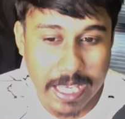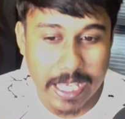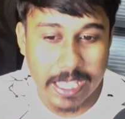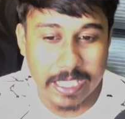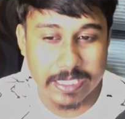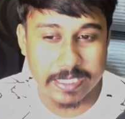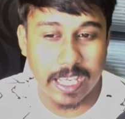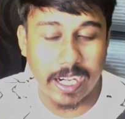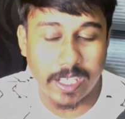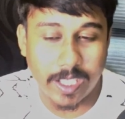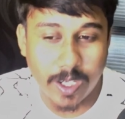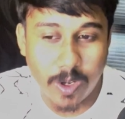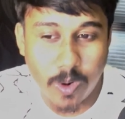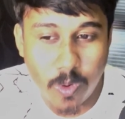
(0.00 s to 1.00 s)
is
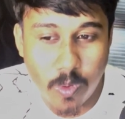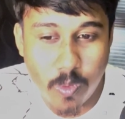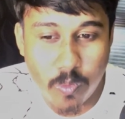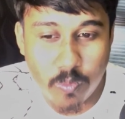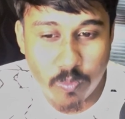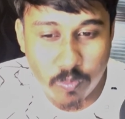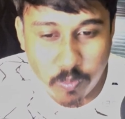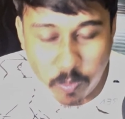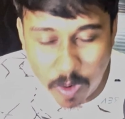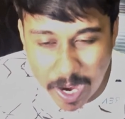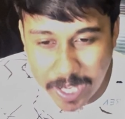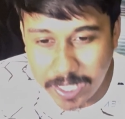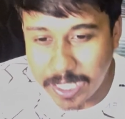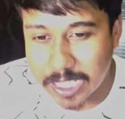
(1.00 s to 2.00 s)
that
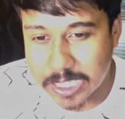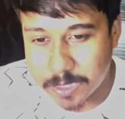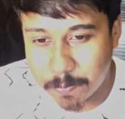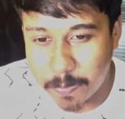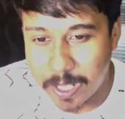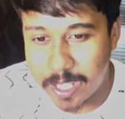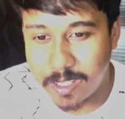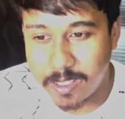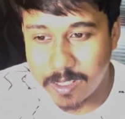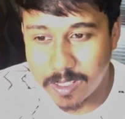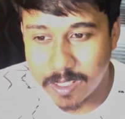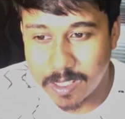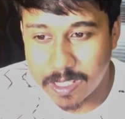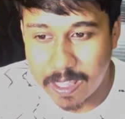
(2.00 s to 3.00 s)
white is playing,
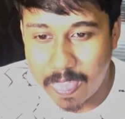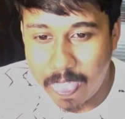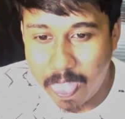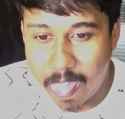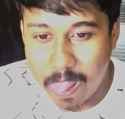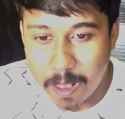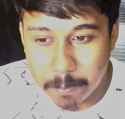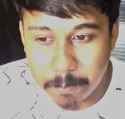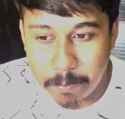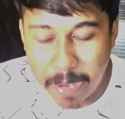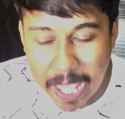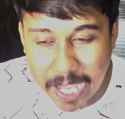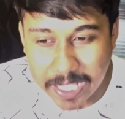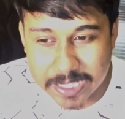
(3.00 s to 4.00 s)

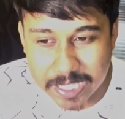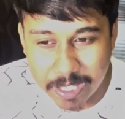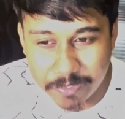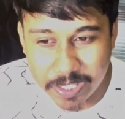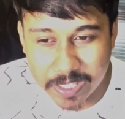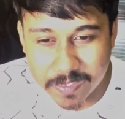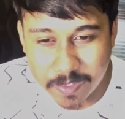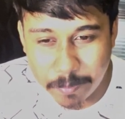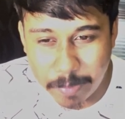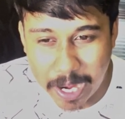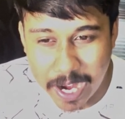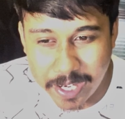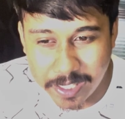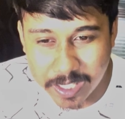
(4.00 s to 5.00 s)
black is having some
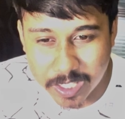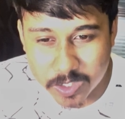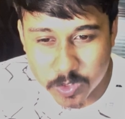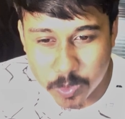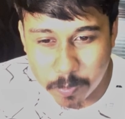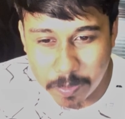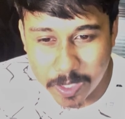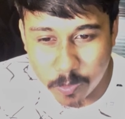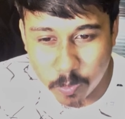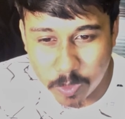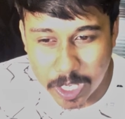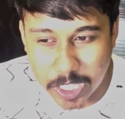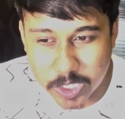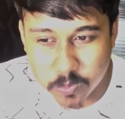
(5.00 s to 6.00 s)
ideas to play rook
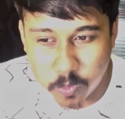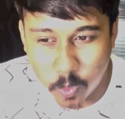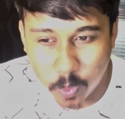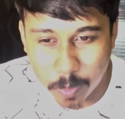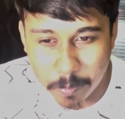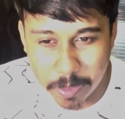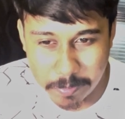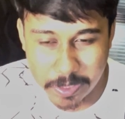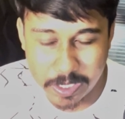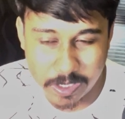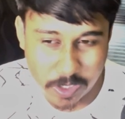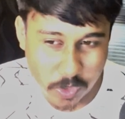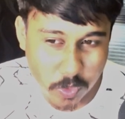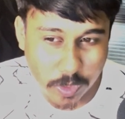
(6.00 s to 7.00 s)
h4 maybe
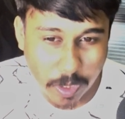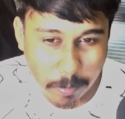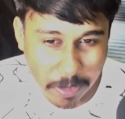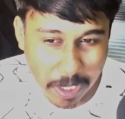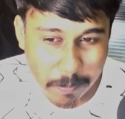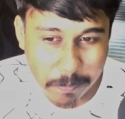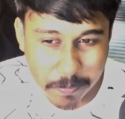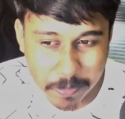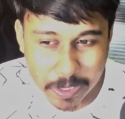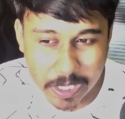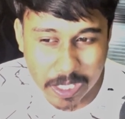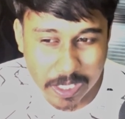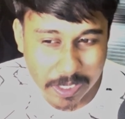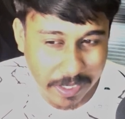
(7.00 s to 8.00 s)
to double up
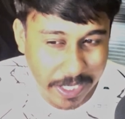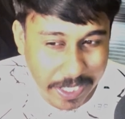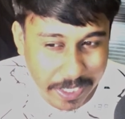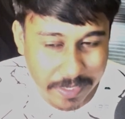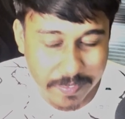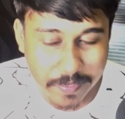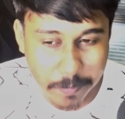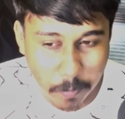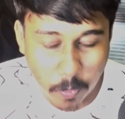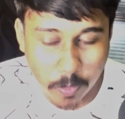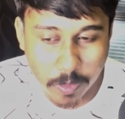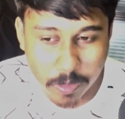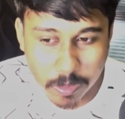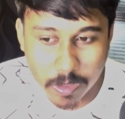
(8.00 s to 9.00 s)
and hit this pawn,
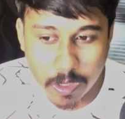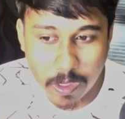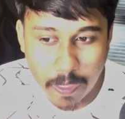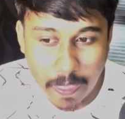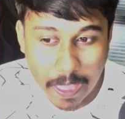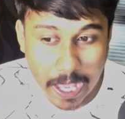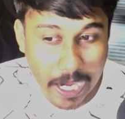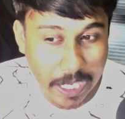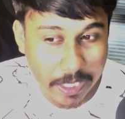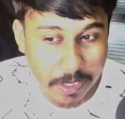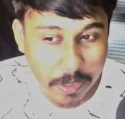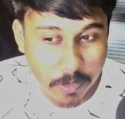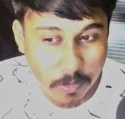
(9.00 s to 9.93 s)
and